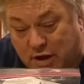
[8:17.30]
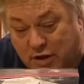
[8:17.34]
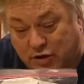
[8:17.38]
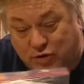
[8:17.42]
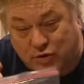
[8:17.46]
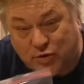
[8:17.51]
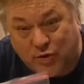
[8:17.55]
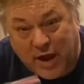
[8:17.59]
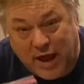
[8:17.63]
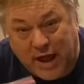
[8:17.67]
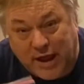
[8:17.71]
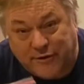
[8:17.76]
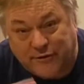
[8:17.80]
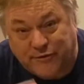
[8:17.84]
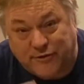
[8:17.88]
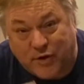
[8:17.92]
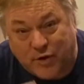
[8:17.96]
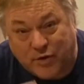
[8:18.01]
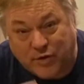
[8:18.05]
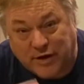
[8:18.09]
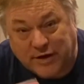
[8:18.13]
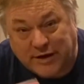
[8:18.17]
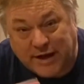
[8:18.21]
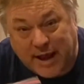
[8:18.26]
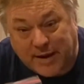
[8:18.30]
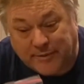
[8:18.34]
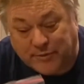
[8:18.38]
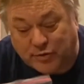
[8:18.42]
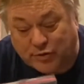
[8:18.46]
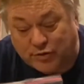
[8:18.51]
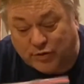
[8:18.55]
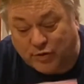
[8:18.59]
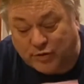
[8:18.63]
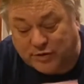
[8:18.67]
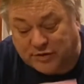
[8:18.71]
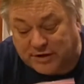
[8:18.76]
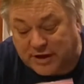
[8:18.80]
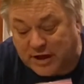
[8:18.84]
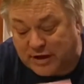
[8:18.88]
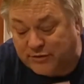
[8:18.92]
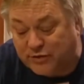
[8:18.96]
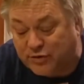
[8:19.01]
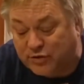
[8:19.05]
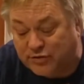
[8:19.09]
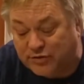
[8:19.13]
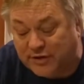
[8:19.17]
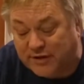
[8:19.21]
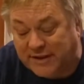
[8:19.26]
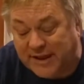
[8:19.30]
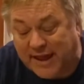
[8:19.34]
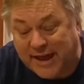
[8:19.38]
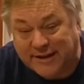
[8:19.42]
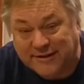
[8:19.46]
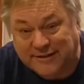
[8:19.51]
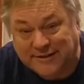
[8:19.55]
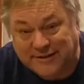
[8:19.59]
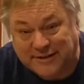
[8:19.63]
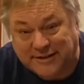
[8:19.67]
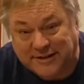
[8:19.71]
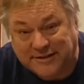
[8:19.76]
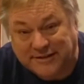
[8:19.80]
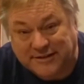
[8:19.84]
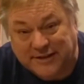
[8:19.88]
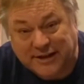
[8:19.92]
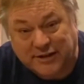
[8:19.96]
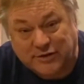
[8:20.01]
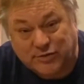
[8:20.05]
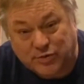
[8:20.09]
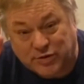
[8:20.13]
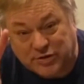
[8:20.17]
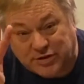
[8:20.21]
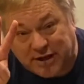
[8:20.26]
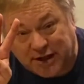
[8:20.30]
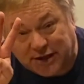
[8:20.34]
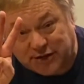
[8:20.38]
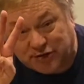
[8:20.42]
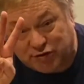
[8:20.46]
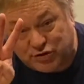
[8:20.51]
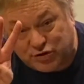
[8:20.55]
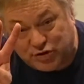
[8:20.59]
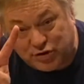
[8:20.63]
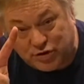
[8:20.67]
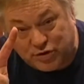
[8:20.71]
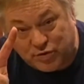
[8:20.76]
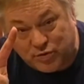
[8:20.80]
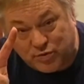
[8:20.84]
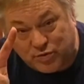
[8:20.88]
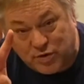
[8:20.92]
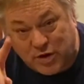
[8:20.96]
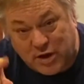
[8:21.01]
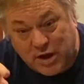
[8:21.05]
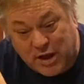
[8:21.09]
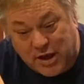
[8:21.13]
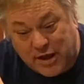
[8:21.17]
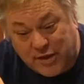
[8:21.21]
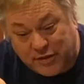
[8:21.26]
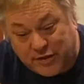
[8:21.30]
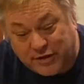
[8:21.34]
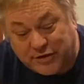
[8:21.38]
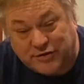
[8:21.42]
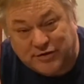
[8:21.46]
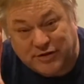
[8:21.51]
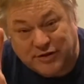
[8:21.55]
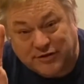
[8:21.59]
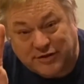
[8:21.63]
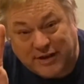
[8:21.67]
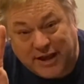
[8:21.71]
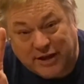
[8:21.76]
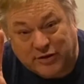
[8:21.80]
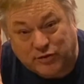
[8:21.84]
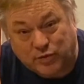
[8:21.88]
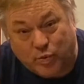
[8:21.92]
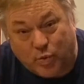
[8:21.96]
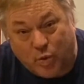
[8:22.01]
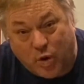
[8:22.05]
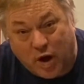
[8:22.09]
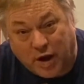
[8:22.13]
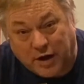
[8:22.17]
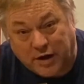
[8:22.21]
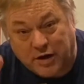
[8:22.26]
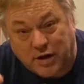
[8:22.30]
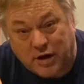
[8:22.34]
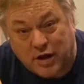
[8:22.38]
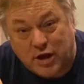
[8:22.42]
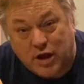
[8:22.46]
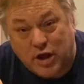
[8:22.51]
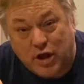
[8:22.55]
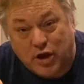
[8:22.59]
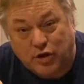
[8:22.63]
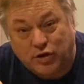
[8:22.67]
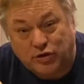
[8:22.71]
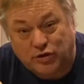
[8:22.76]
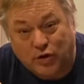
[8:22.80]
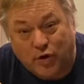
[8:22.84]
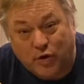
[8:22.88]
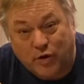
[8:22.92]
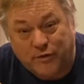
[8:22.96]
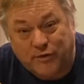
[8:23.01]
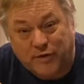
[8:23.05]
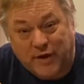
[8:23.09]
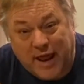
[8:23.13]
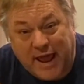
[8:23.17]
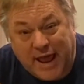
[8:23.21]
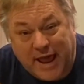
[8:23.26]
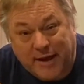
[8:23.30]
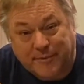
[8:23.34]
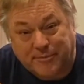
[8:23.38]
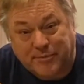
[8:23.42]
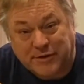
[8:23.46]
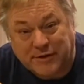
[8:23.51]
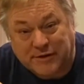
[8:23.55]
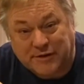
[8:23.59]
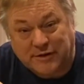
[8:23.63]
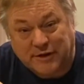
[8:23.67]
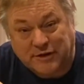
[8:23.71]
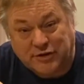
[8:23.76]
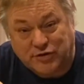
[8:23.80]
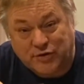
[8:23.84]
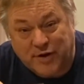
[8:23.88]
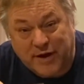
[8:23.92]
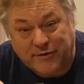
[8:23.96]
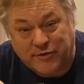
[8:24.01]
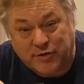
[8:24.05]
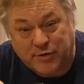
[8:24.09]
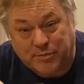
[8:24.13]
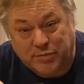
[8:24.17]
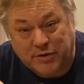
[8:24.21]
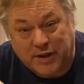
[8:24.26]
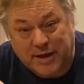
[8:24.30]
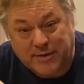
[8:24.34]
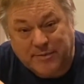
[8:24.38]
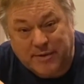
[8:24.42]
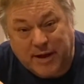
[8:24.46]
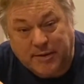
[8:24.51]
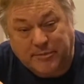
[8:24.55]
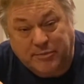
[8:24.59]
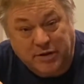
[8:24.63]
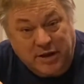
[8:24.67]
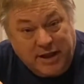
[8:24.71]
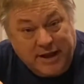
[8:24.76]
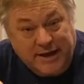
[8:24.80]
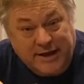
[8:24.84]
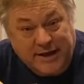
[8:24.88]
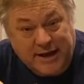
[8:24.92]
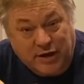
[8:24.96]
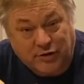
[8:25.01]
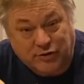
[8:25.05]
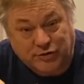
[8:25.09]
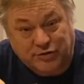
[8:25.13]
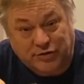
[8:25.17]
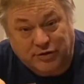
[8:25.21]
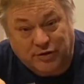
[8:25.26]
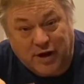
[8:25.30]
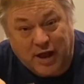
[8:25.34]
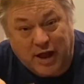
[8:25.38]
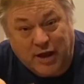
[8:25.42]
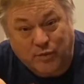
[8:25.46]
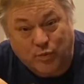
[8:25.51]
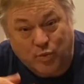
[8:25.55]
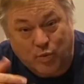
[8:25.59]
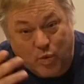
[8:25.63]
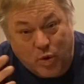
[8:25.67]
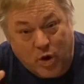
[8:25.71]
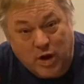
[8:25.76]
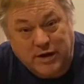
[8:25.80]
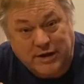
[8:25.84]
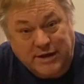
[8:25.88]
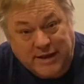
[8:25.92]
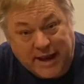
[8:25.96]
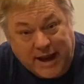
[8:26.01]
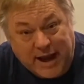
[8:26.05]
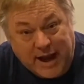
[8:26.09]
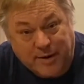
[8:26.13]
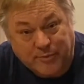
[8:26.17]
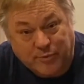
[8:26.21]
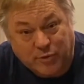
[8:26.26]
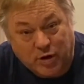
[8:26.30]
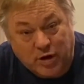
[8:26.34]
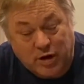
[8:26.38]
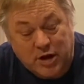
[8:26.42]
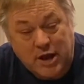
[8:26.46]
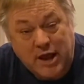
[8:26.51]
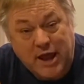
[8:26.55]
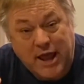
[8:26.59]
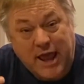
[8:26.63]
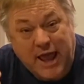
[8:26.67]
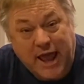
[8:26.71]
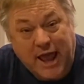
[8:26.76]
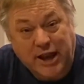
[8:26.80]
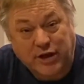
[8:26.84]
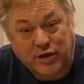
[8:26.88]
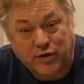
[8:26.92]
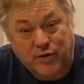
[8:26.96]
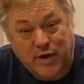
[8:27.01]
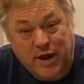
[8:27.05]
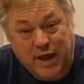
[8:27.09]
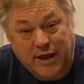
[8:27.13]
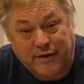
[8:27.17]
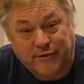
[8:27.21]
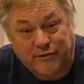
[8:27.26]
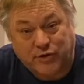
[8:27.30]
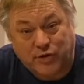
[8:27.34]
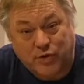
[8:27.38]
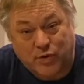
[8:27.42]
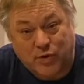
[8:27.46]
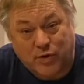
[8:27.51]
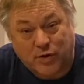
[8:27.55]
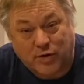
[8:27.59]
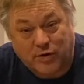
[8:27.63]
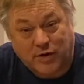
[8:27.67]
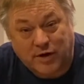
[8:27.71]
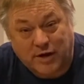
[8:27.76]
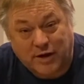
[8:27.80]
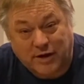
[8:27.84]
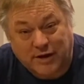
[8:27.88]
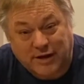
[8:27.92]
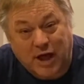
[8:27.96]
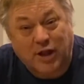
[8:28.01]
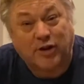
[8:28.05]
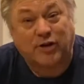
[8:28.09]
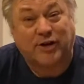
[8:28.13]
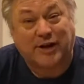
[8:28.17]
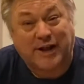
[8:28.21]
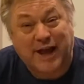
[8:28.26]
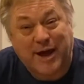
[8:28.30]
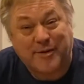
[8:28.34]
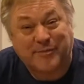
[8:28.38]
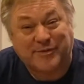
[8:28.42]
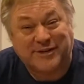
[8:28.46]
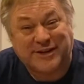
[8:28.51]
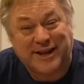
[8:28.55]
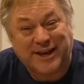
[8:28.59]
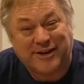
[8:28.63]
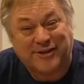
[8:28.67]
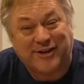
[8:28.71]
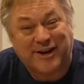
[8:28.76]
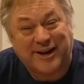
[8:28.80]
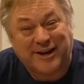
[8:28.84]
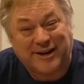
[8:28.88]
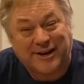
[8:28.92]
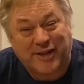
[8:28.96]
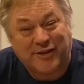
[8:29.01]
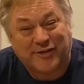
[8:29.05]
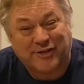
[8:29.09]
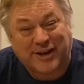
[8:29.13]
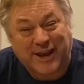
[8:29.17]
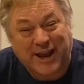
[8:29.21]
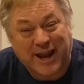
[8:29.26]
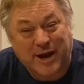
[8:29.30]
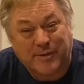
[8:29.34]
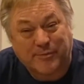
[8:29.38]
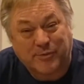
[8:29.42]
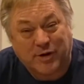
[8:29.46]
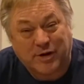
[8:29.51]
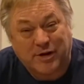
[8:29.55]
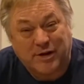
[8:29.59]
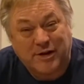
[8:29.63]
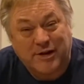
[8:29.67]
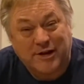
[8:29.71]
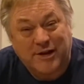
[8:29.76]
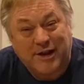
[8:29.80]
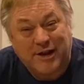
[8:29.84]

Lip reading: to a headphone adapter. So instead of using the SC6, which has 2, this just has 1. So if it happens that you have your play-by-play announcer on one camera and you have your color commentator on another camera,